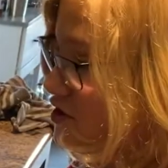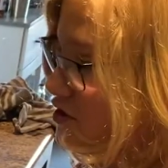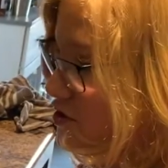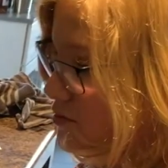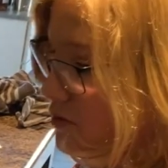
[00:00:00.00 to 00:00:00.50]

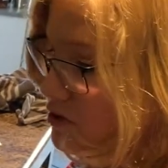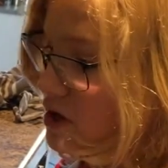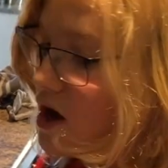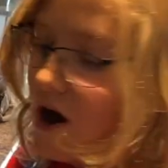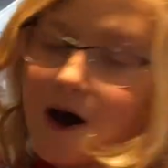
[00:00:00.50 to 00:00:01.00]
onion soup bowls.
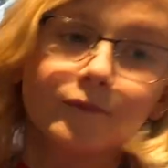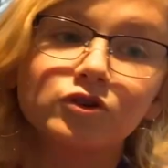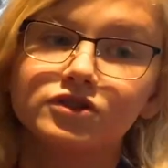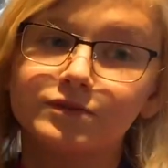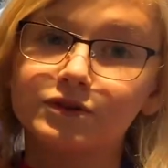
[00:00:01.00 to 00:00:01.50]
I'm
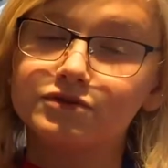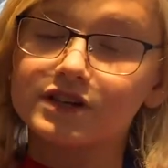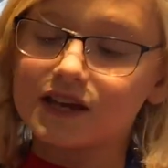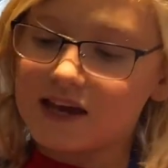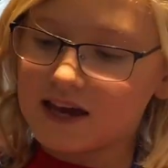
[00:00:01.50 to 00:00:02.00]
going to be
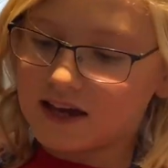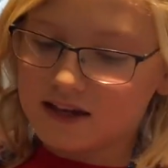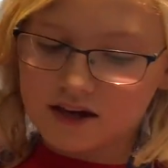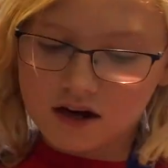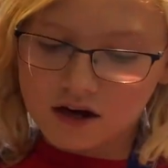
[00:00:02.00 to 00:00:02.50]
using
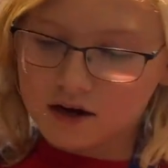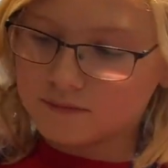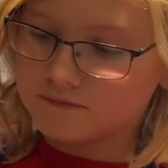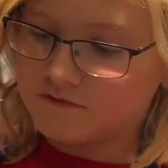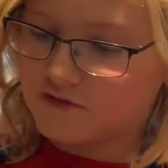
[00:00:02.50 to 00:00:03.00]
a
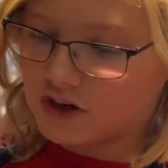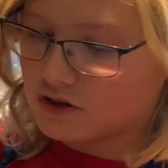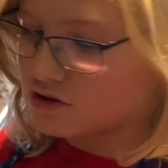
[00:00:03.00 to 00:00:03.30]
funnel